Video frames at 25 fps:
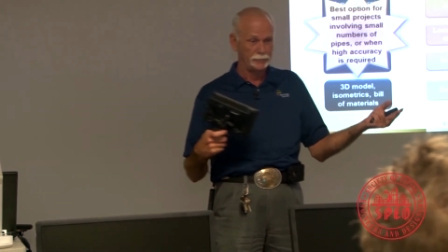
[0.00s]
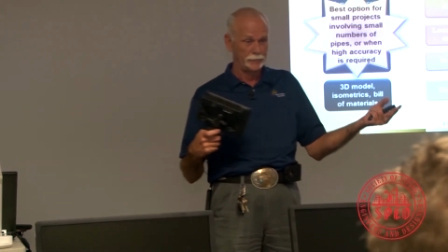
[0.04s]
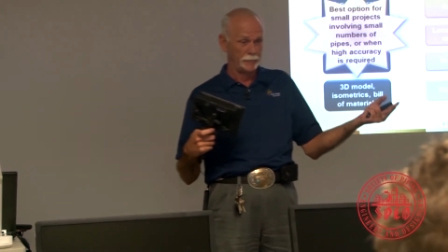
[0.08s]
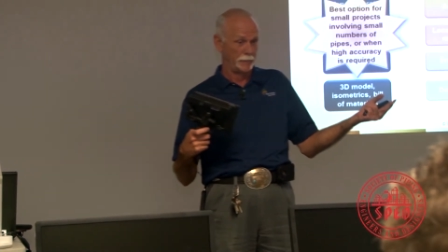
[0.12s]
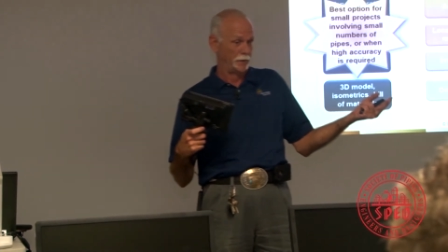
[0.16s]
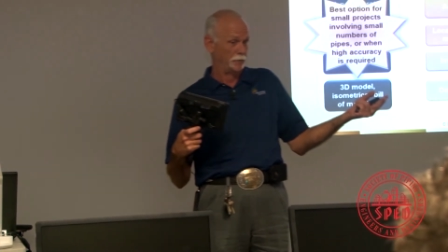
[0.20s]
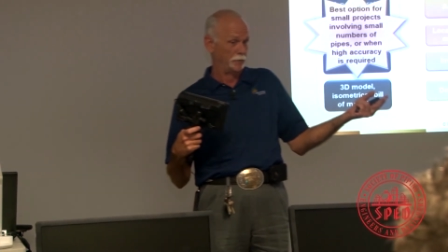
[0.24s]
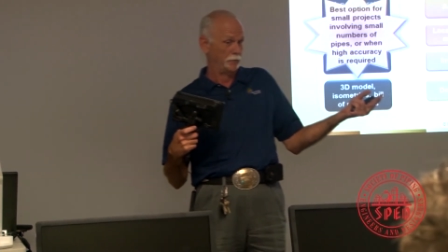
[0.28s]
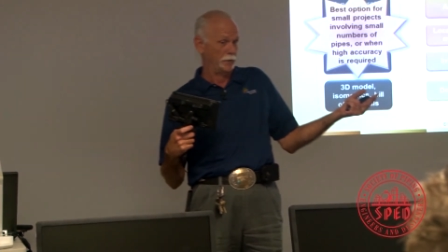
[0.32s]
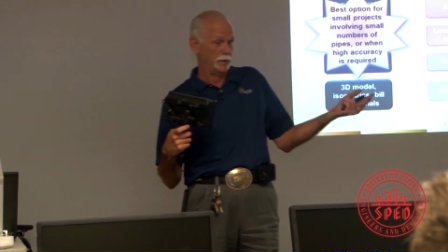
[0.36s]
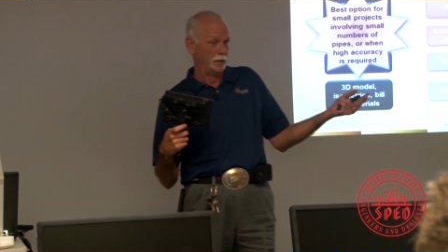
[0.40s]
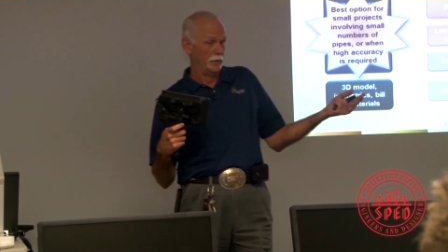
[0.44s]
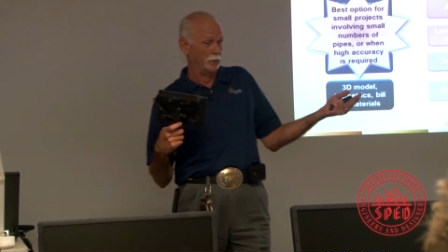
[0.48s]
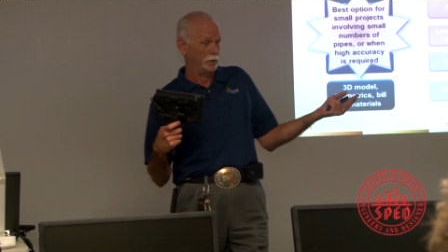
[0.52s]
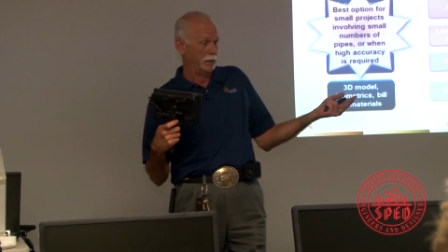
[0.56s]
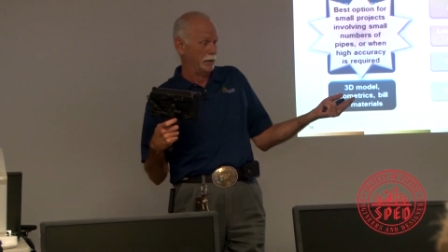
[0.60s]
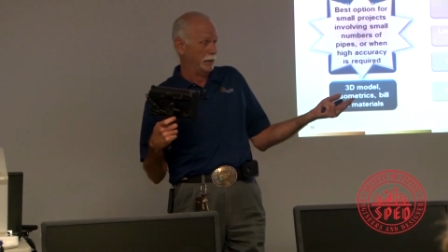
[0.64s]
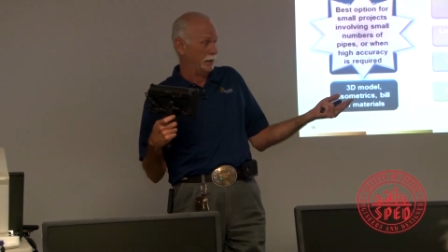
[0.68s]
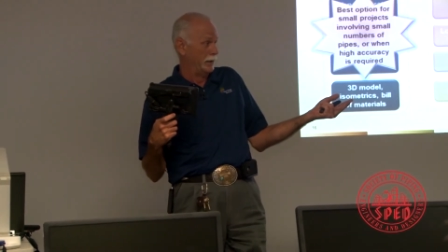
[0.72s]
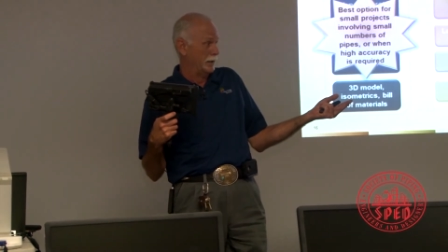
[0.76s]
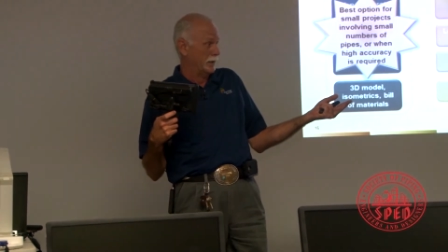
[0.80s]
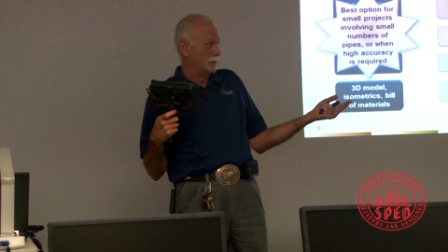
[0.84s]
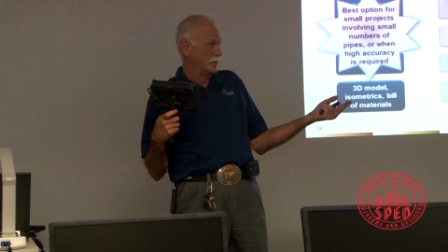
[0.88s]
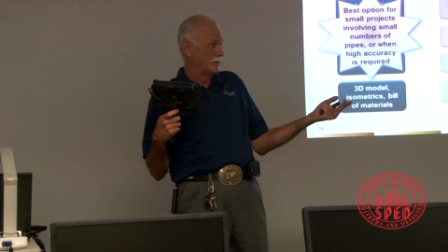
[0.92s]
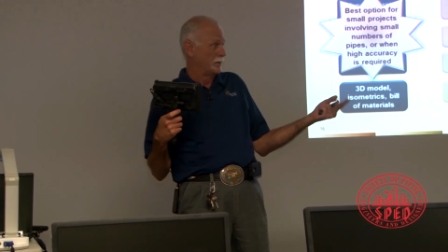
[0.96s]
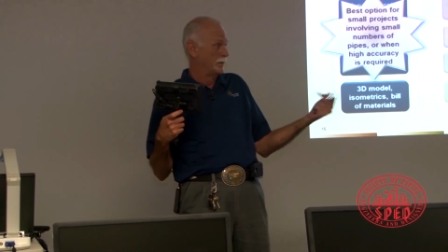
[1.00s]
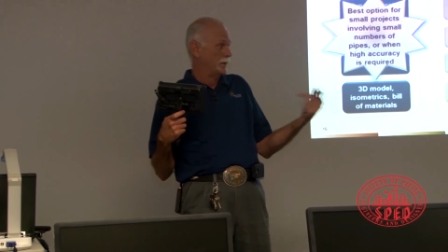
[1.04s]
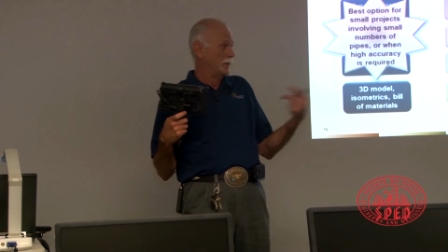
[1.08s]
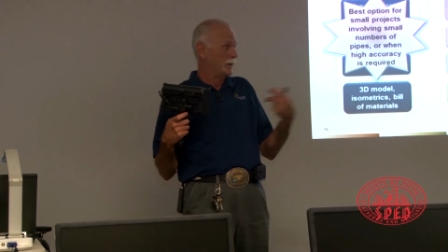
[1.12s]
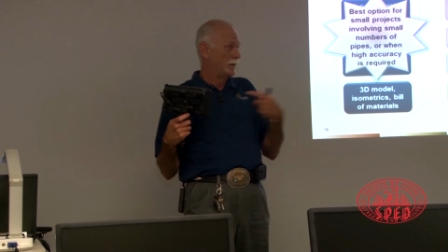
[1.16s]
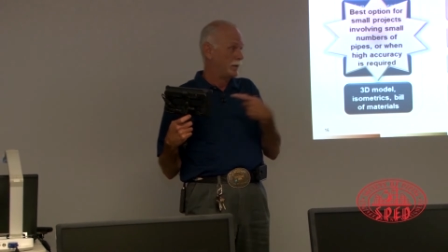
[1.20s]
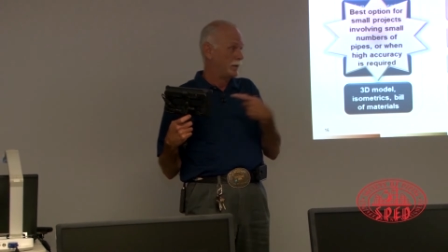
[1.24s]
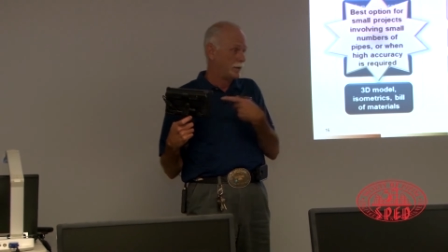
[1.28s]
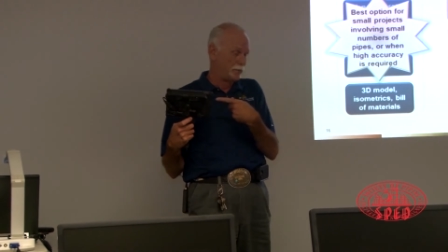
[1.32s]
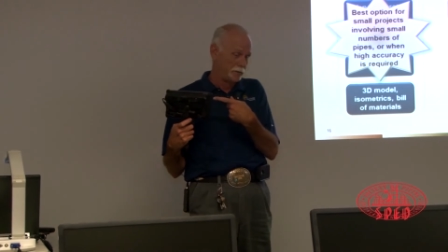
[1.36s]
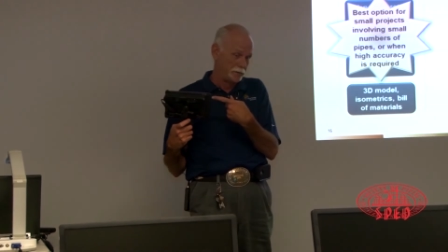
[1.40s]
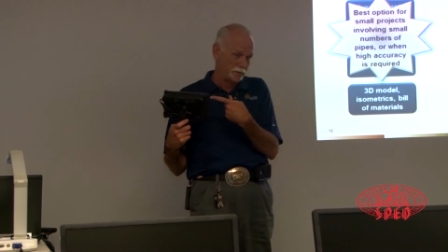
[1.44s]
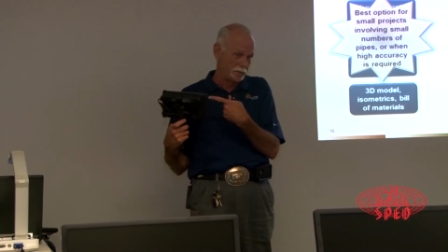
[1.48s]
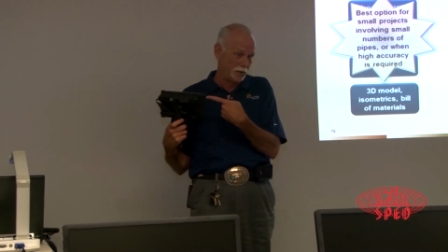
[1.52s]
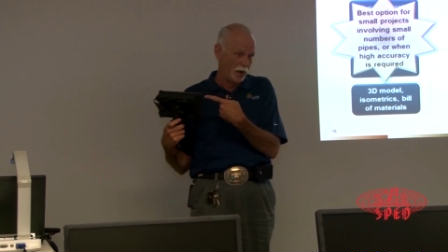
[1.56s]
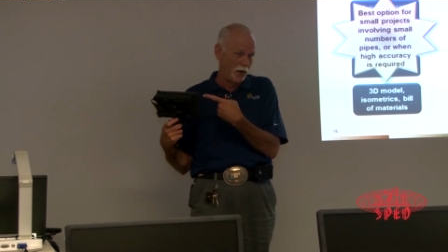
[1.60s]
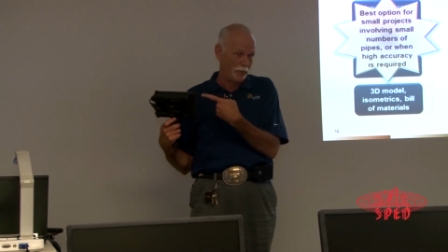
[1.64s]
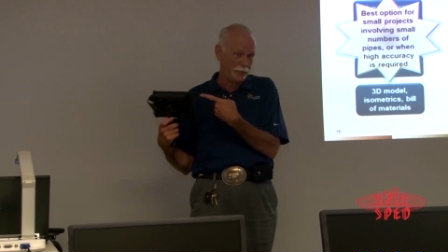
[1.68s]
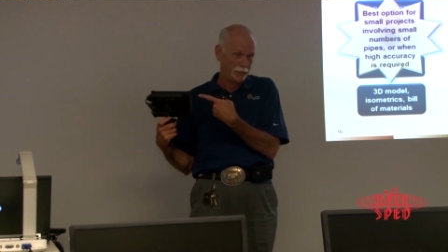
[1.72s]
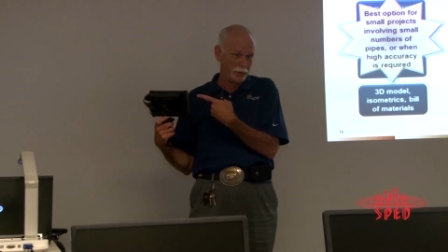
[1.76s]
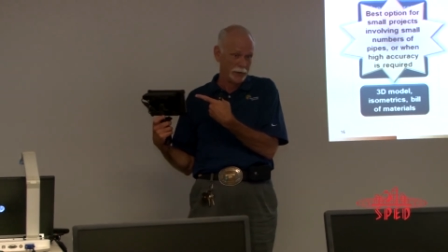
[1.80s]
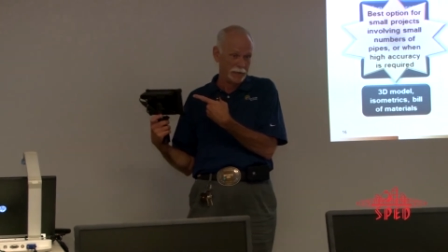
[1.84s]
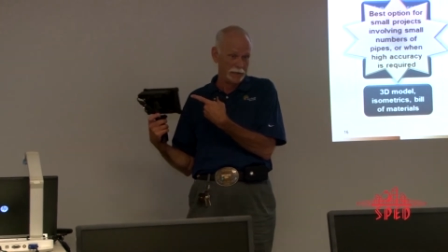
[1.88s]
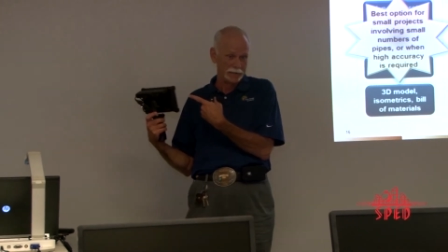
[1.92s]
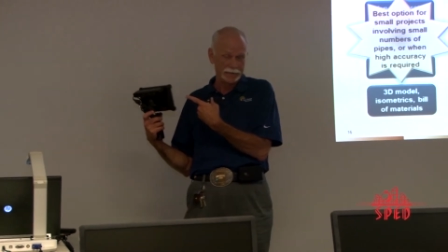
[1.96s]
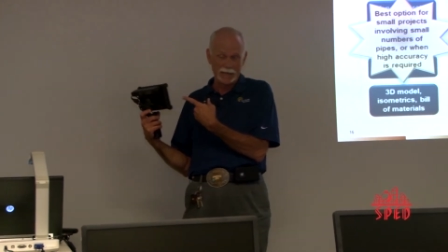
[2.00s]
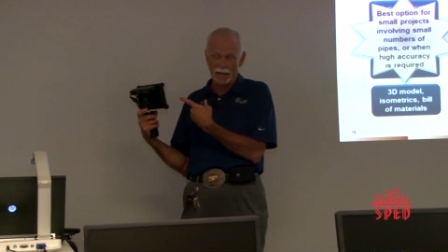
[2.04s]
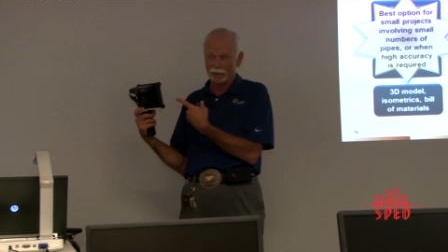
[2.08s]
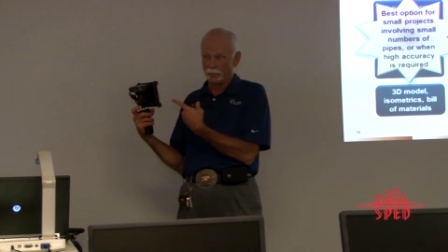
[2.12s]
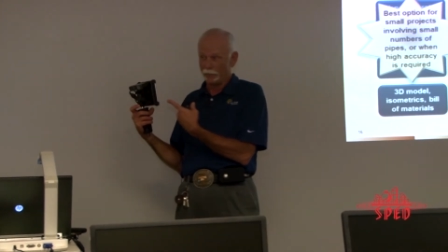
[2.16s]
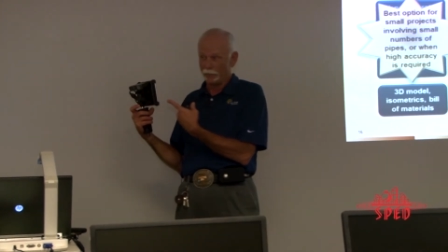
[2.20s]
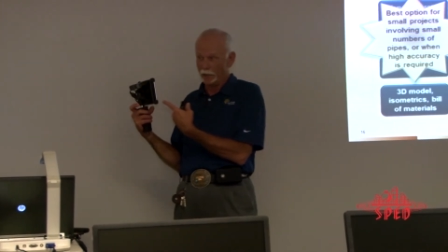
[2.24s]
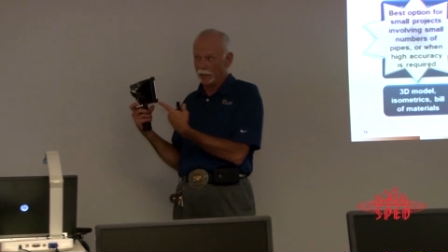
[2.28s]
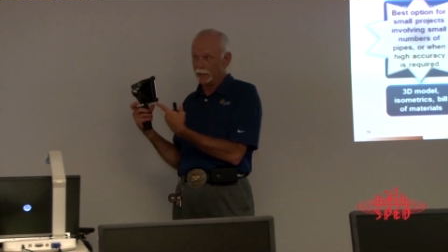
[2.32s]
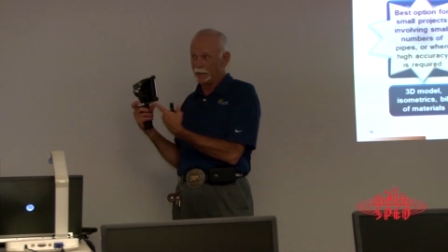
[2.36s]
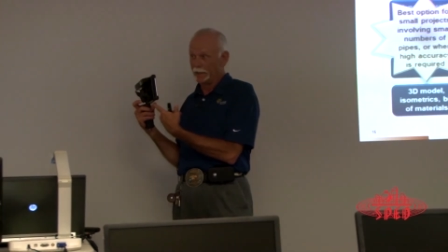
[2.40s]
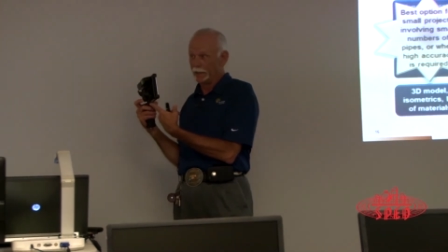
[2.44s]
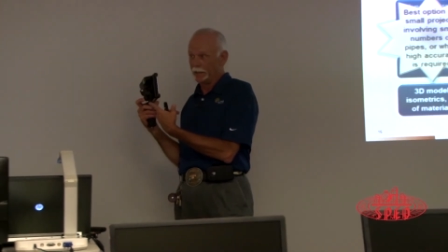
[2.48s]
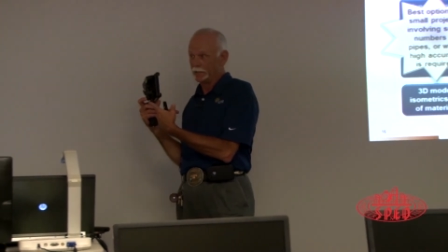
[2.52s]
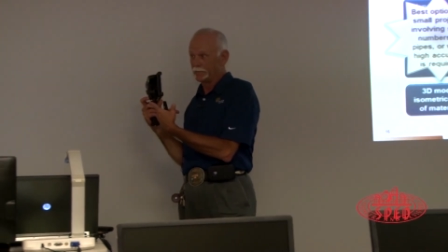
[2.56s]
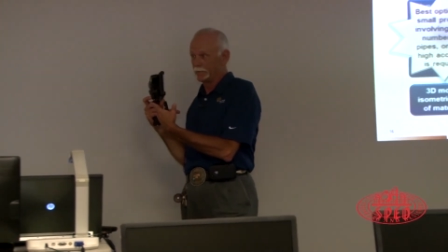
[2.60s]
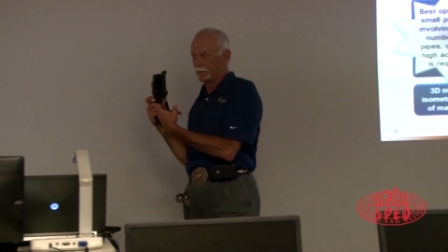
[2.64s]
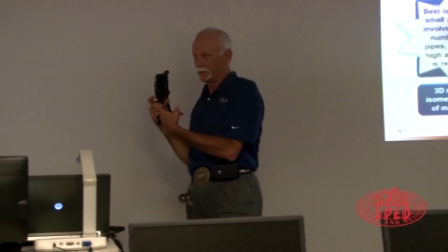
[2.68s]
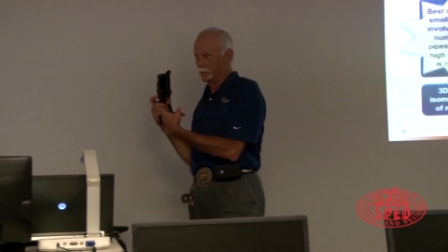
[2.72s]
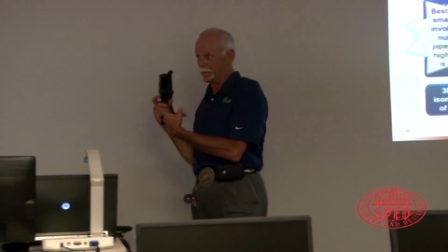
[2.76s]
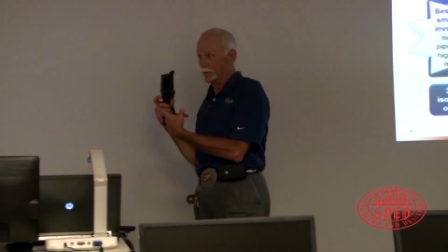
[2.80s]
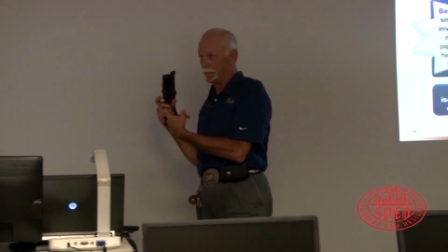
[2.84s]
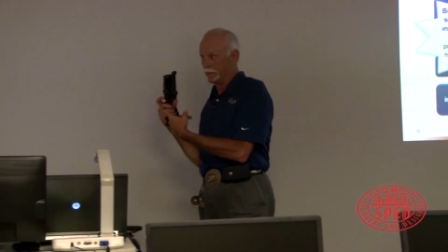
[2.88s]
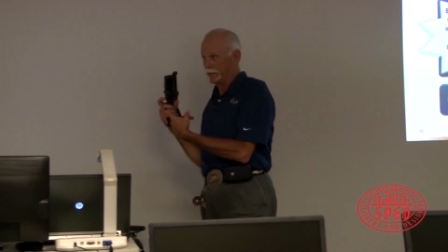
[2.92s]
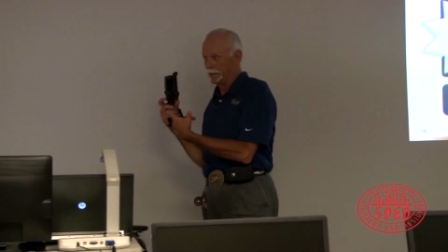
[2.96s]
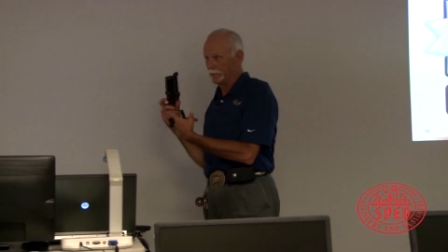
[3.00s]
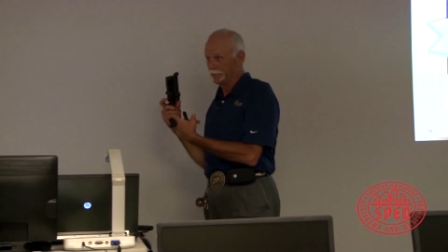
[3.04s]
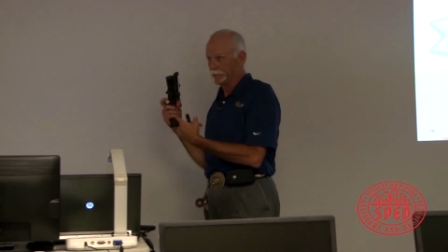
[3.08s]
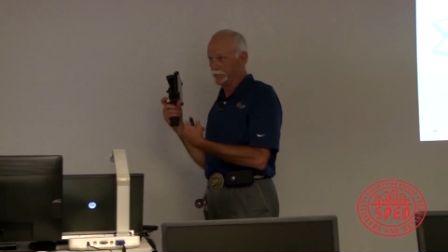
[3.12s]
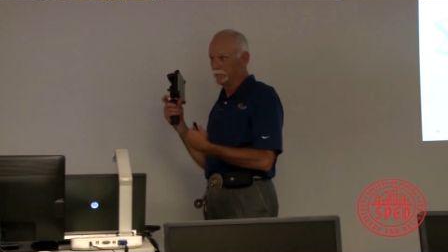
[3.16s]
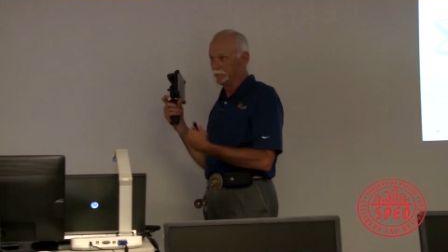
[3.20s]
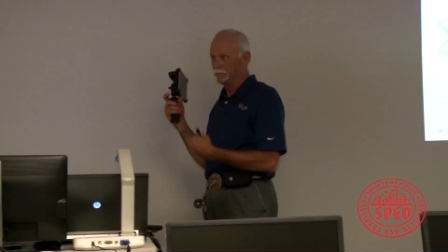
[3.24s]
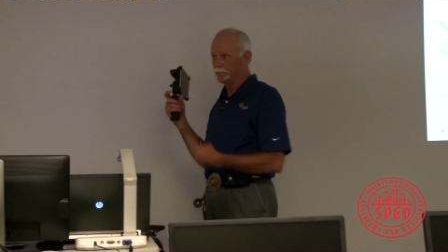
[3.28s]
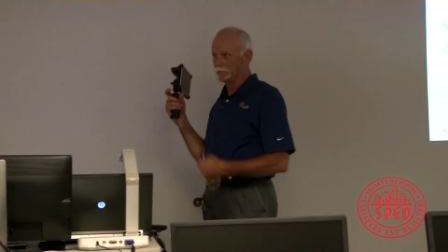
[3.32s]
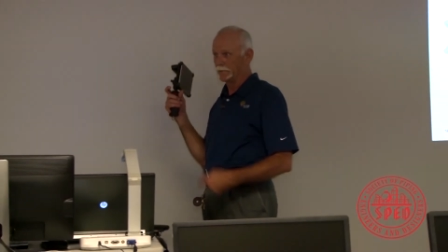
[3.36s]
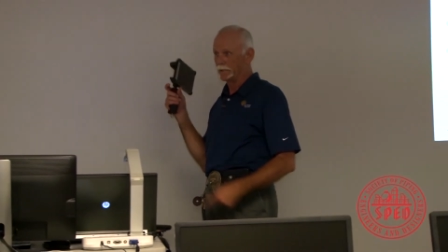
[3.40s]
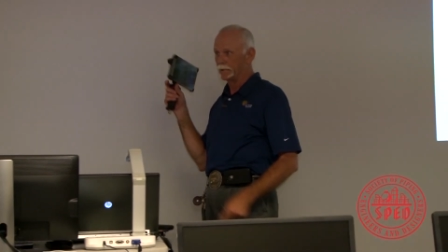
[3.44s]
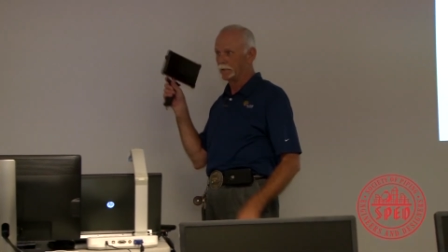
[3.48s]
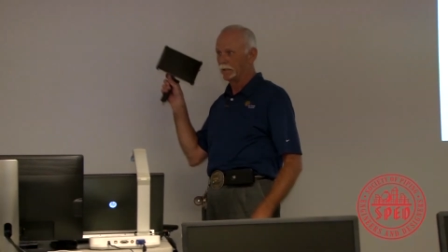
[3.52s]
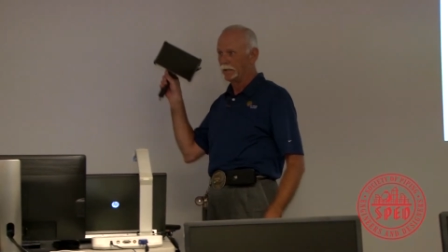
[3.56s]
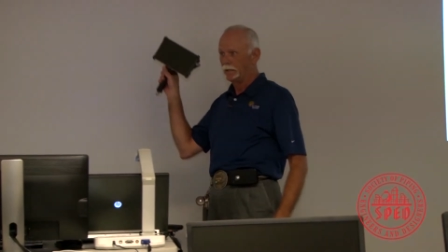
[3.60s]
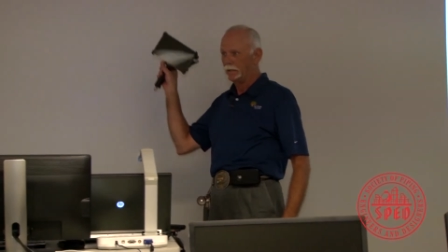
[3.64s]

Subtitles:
It's really what it is. The software inside running it's a little bit different, but